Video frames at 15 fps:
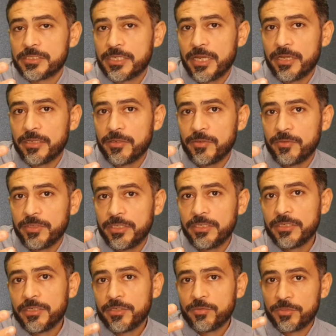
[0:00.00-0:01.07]
category,
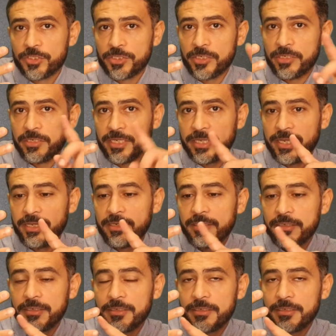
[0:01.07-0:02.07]
which are again